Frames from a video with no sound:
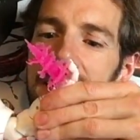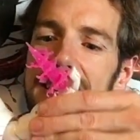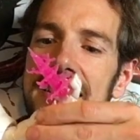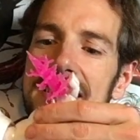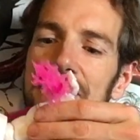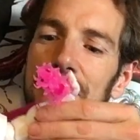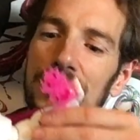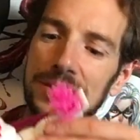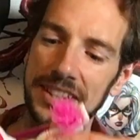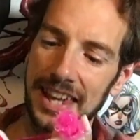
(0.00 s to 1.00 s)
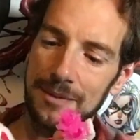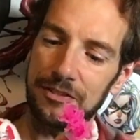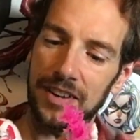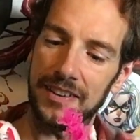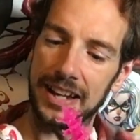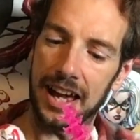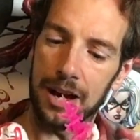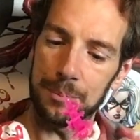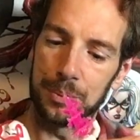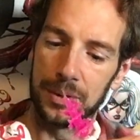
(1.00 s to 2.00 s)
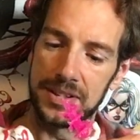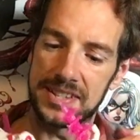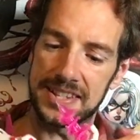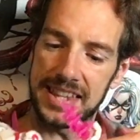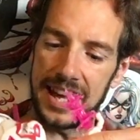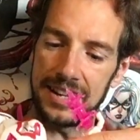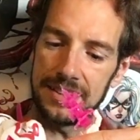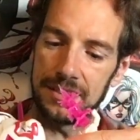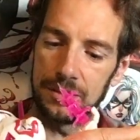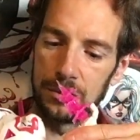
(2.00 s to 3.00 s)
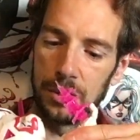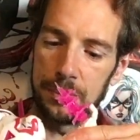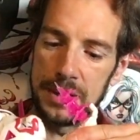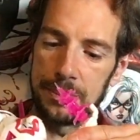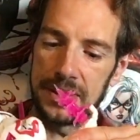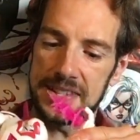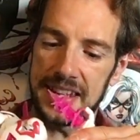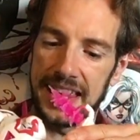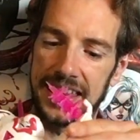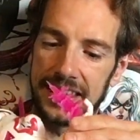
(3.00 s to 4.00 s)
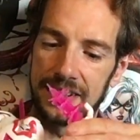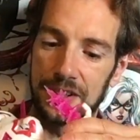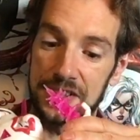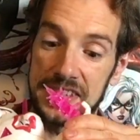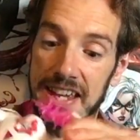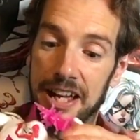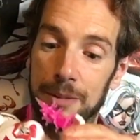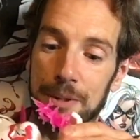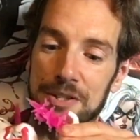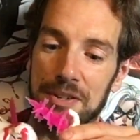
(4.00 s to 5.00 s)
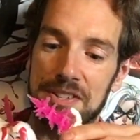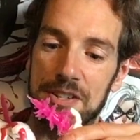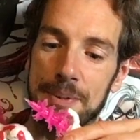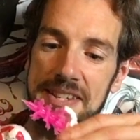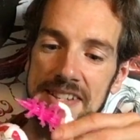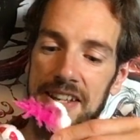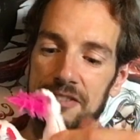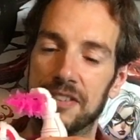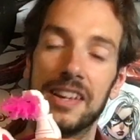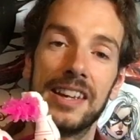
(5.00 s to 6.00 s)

Is it difficult to get him firing upwards? Is that what people are saying? Gosh, the elbow joints are a bit stiff.